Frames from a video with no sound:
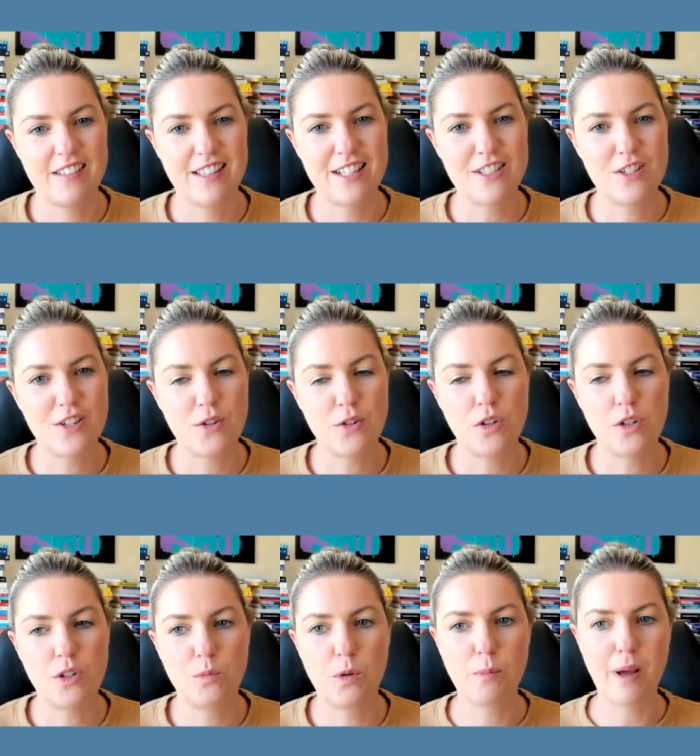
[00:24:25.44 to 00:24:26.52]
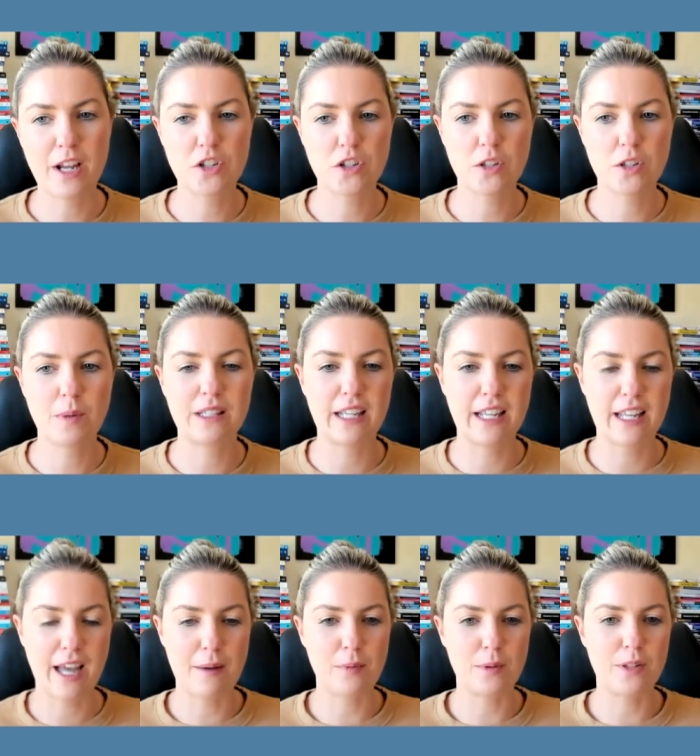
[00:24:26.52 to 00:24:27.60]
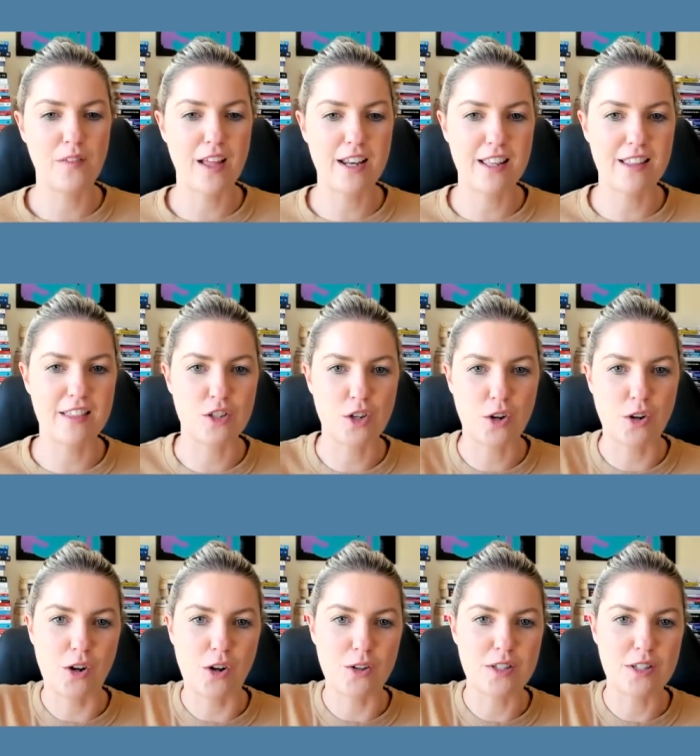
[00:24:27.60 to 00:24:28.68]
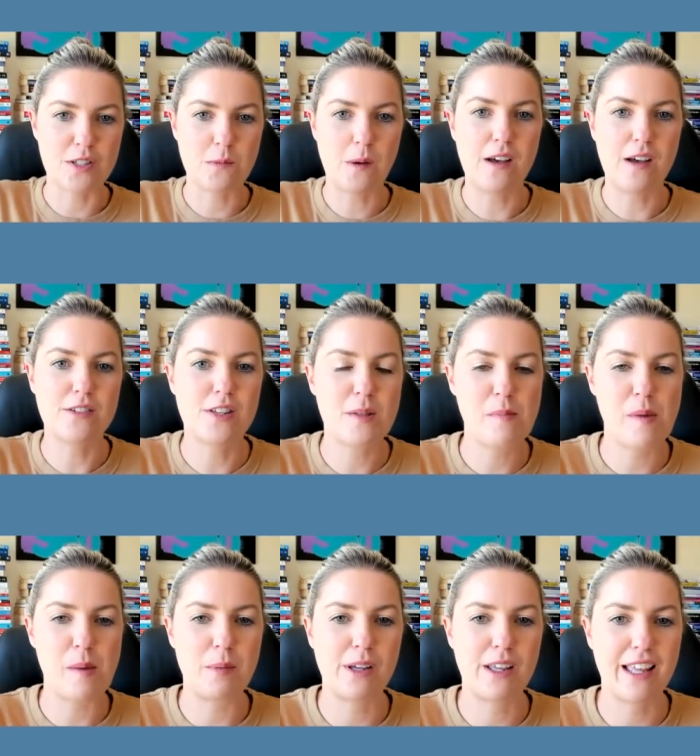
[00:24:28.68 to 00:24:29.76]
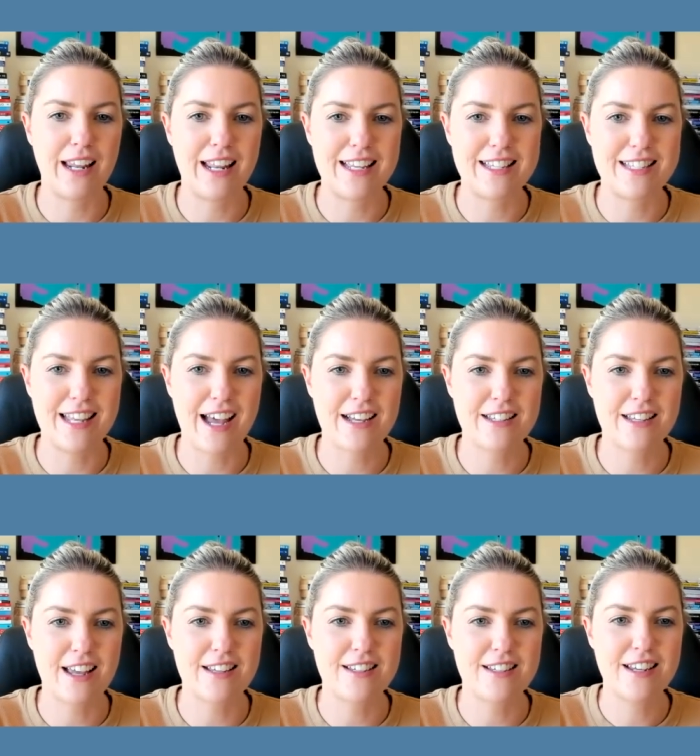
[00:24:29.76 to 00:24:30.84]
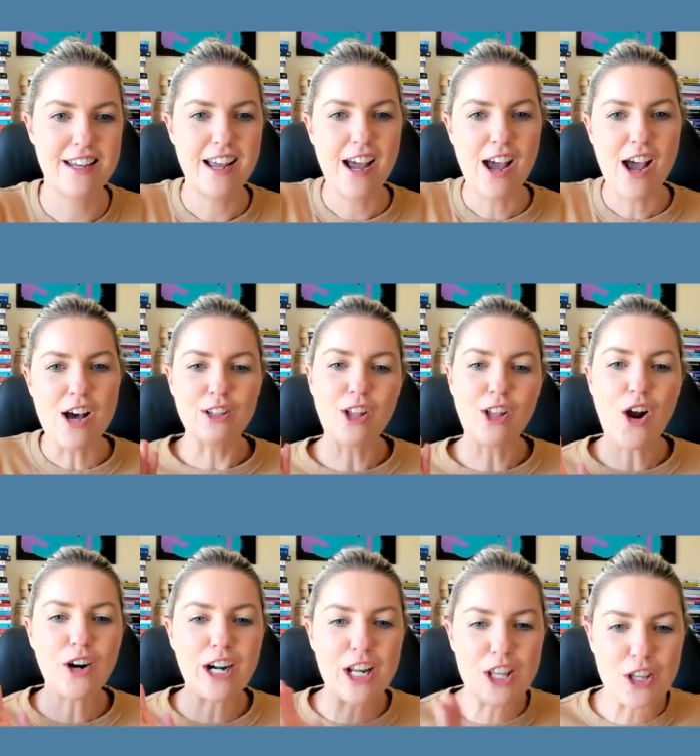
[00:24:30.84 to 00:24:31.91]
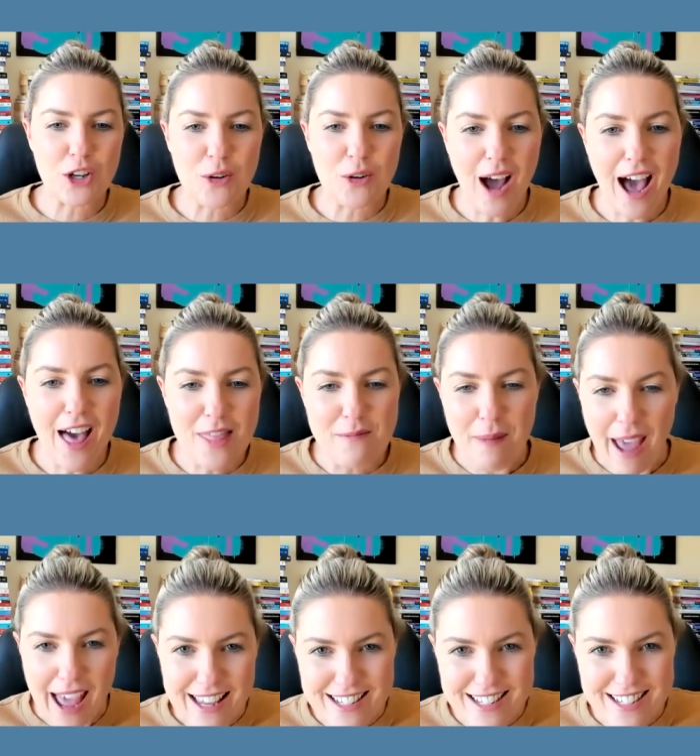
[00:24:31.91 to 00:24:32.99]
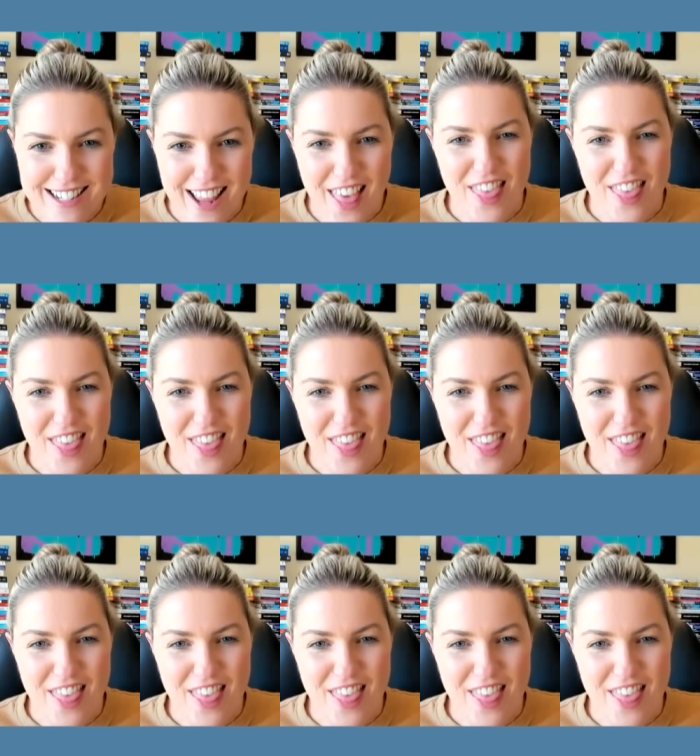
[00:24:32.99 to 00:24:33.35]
That's so good. We'll make sure that we link up all of that in the show notes as well so yeah. that people can get easy access. Lauren, you are the best.